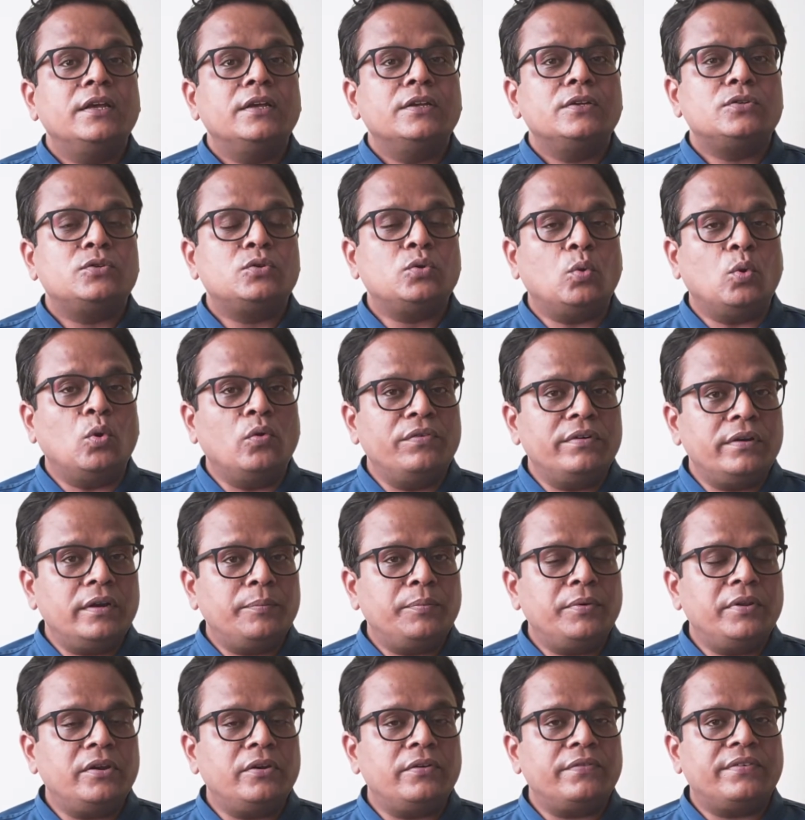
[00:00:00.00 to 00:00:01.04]
So over a
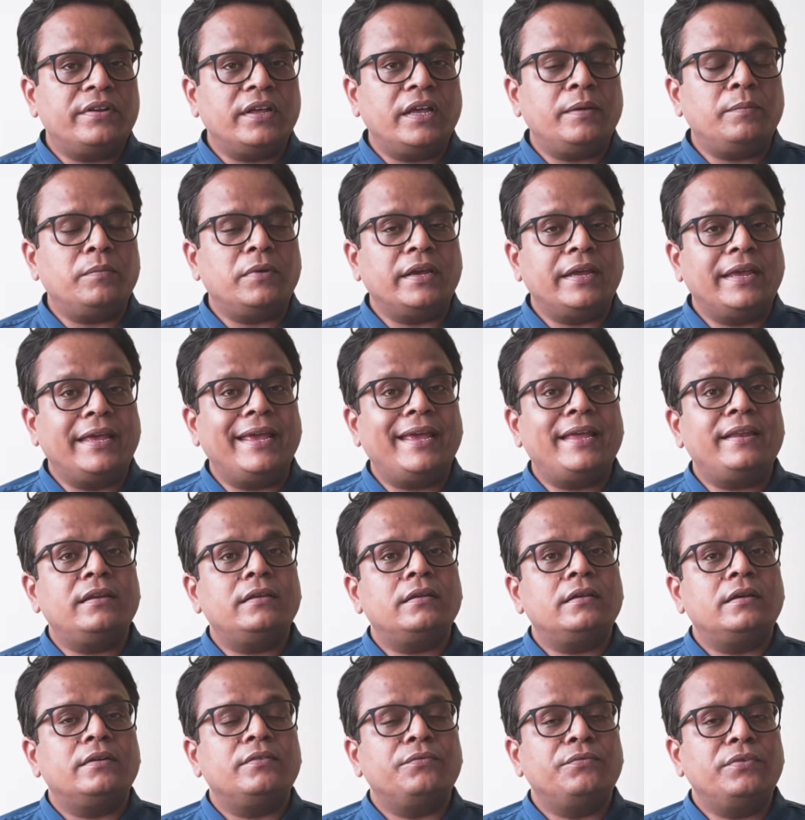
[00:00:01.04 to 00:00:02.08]
period of time,
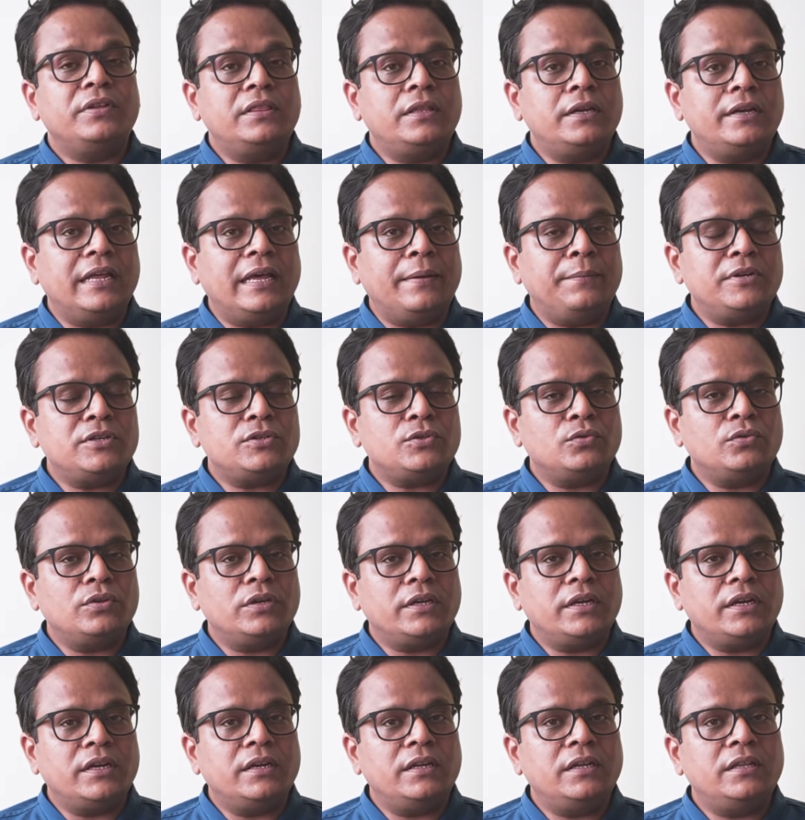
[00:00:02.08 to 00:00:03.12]
again, with the damage to the
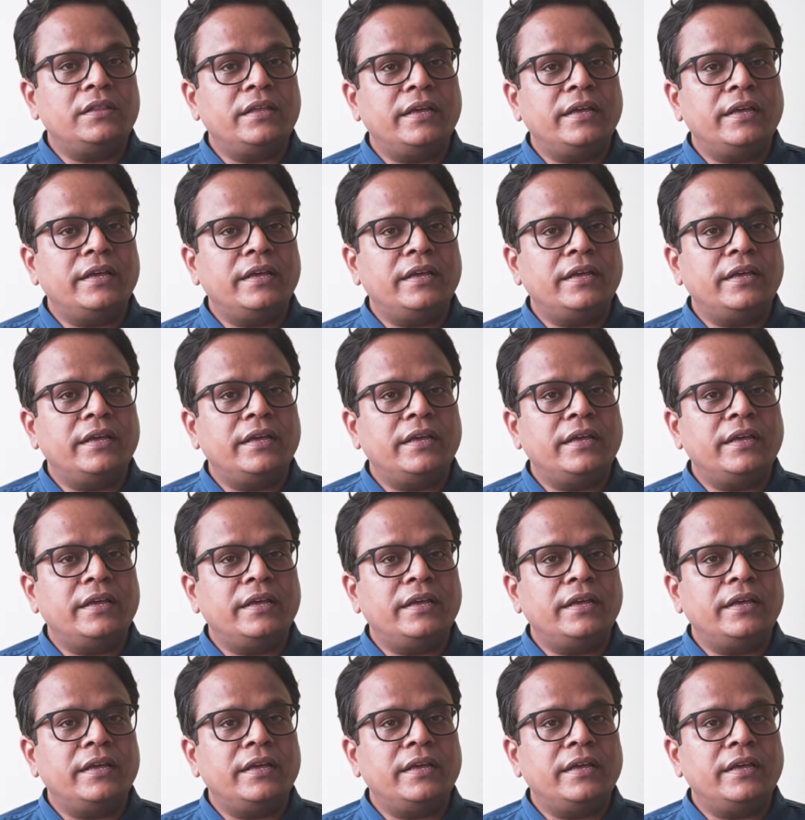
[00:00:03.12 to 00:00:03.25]
kidney,